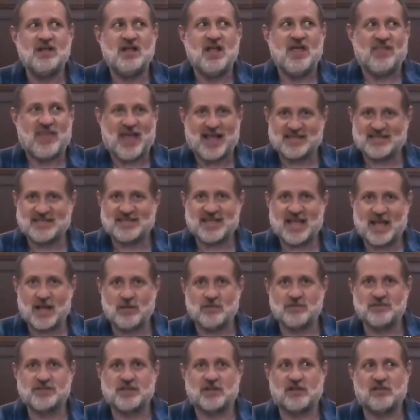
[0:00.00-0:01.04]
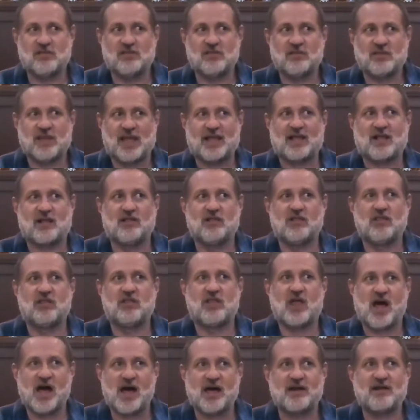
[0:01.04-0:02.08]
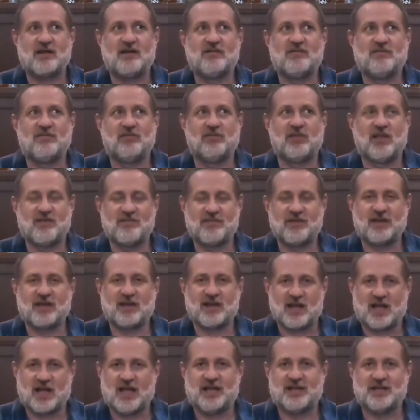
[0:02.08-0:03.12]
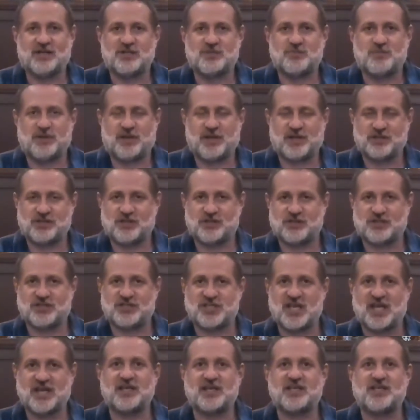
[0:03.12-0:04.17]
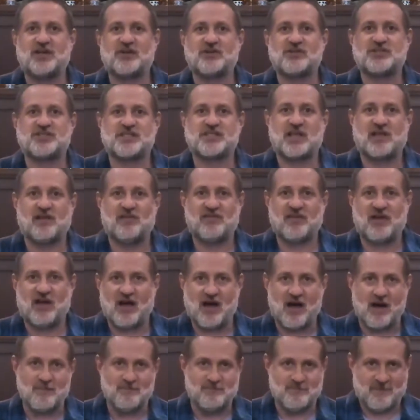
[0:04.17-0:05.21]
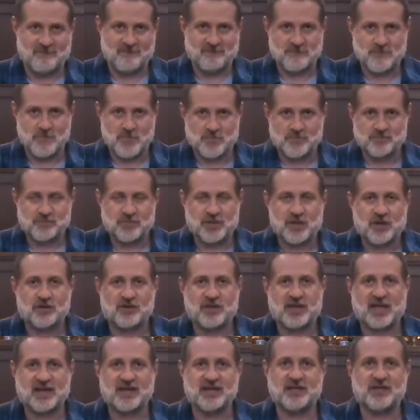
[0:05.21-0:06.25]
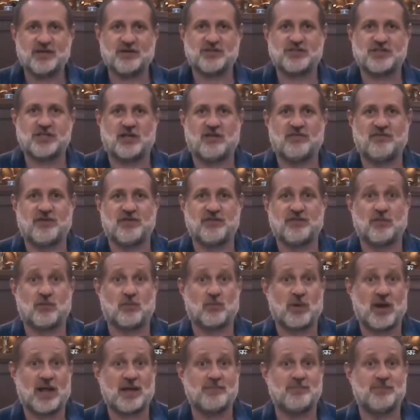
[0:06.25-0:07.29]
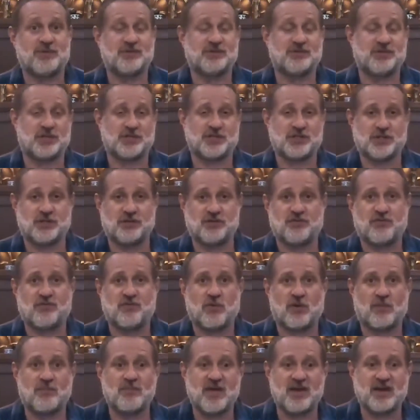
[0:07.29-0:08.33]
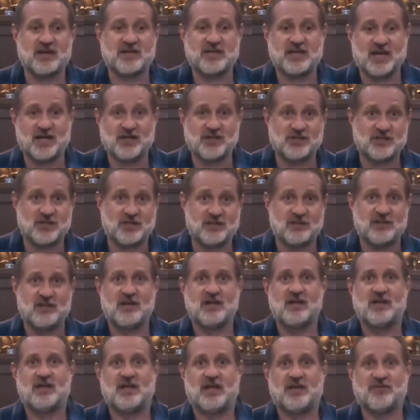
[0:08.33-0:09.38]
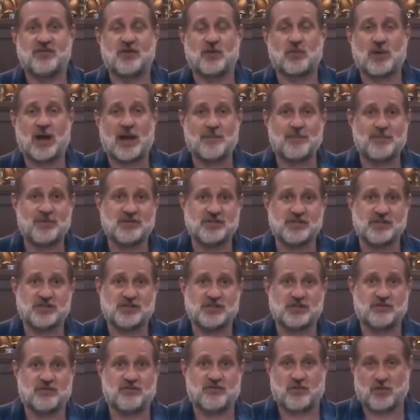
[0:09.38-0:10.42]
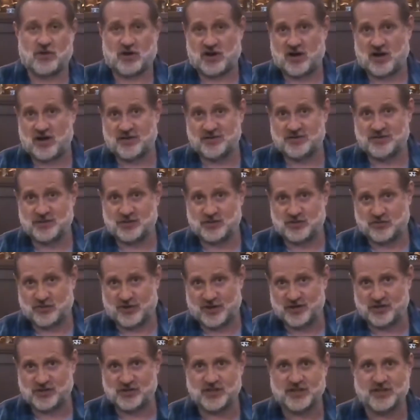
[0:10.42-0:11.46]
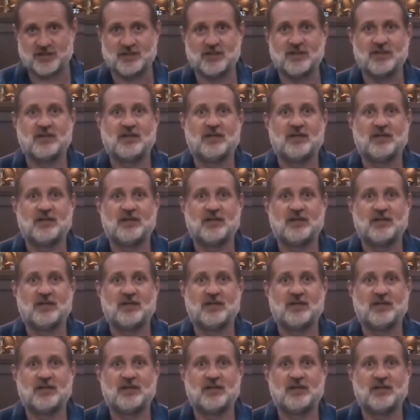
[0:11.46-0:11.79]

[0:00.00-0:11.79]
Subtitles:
that sounds like a lot of loving kindness because you're setting yourself up. You're getting yourself in the right position for meditation, in the right position for concentration,